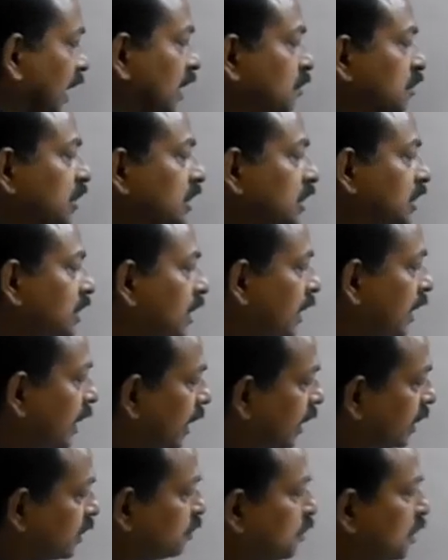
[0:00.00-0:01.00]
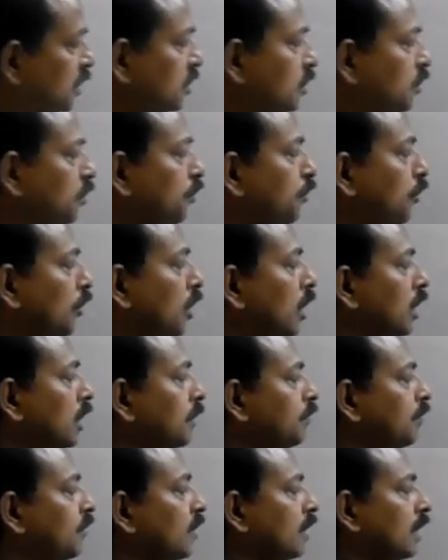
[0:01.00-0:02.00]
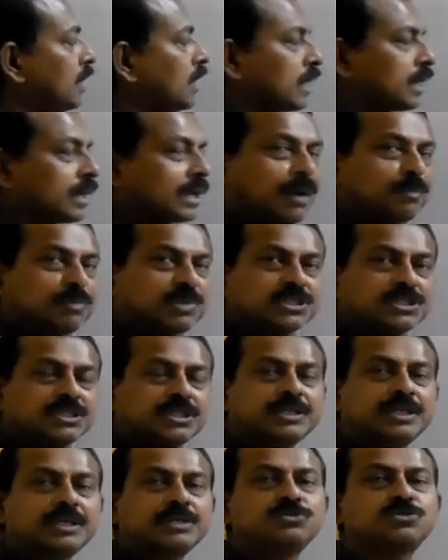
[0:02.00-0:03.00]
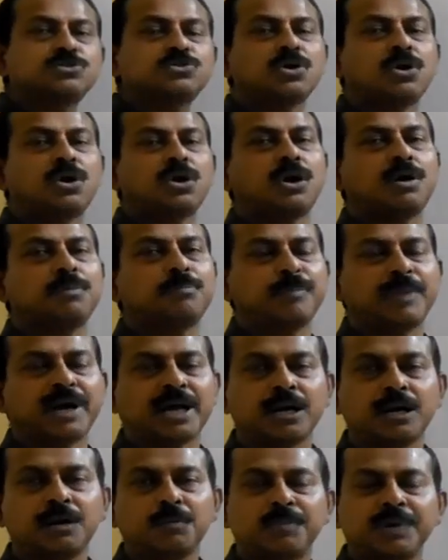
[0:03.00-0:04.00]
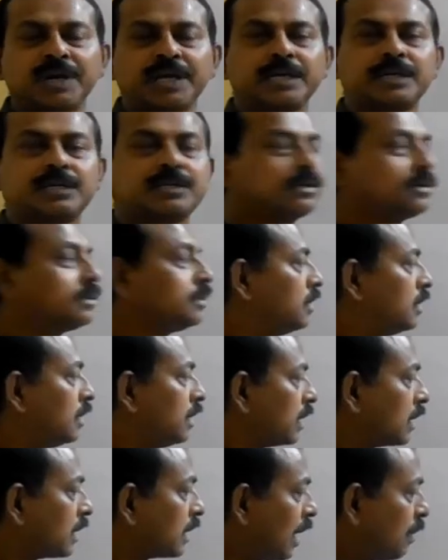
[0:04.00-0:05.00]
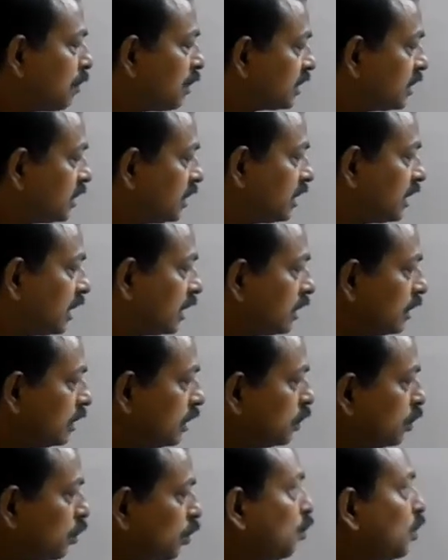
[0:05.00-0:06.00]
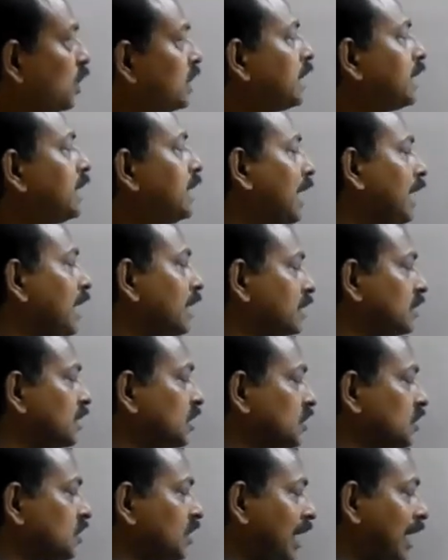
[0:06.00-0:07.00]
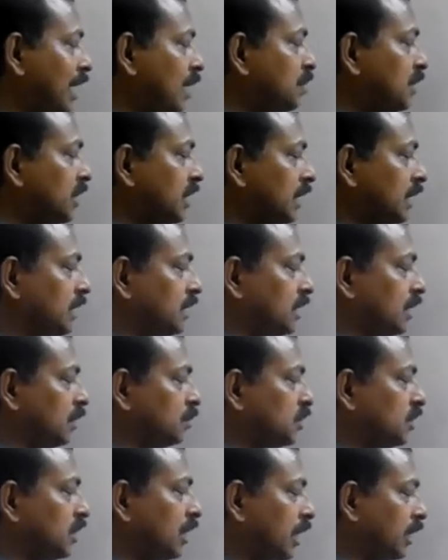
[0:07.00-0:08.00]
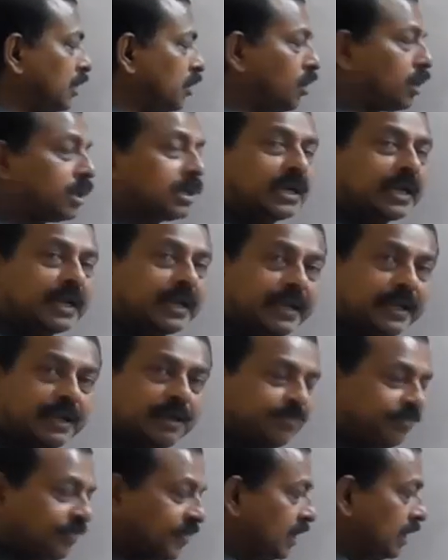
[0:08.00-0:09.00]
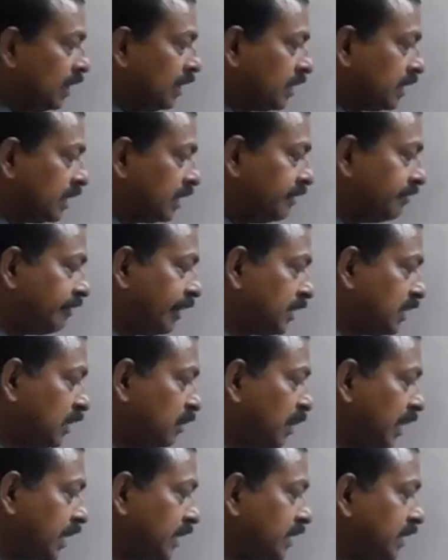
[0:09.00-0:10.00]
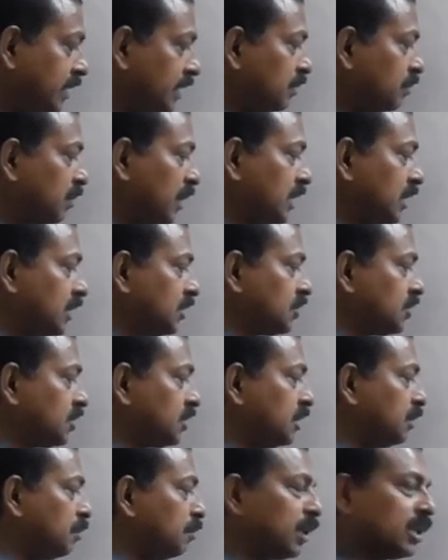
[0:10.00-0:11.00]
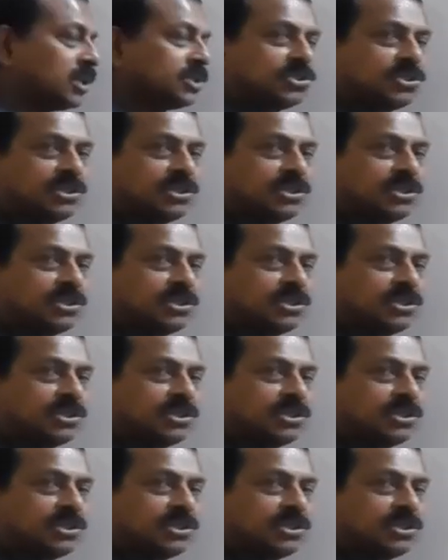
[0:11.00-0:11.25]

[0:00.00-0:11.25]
That means expression for capacitance of parallel plate capacitor with a dielectric slab is epsilon naught A divided by D minus T